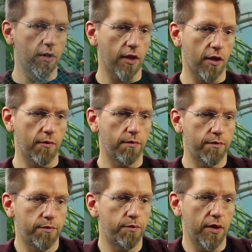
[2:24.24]
can kind of
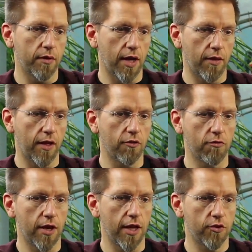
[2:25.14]
build out these
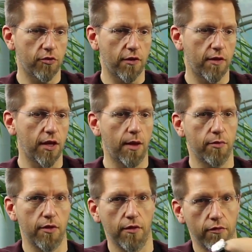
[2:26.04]
really interesting
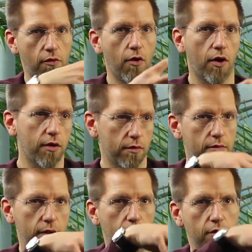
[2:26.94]
lumps of rock,
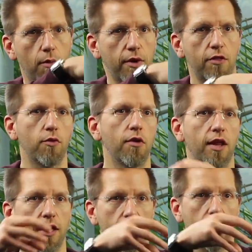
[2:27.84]
you know,
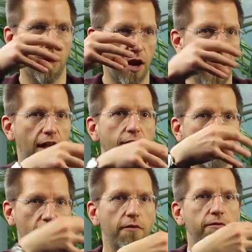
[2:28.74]
combinatorially, you can kind of add
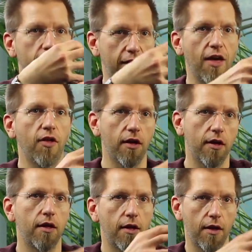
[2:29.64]
stuff together
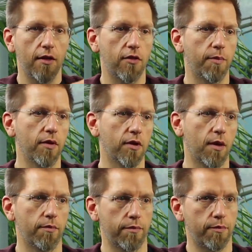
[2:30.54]
to build
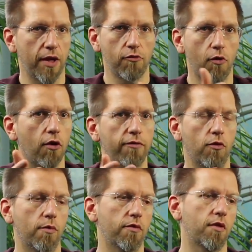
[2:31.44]
up big rock
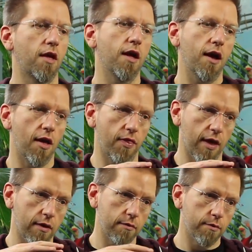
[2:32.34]
forms, and
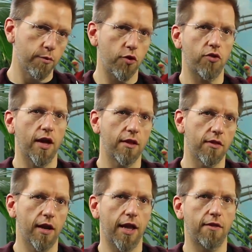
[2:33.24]
then push that
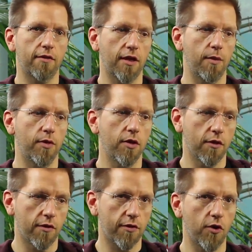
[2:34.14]
into the landscape. You
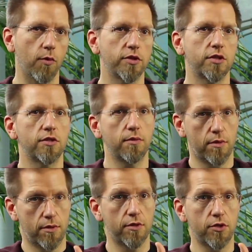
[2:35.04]
can sculpt
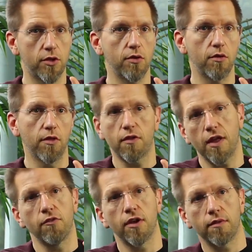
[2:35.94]
to the
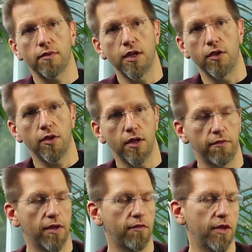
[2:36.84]
scenery, you know, you can
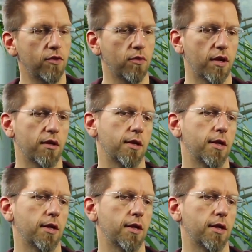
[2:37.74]
effectively adorn it.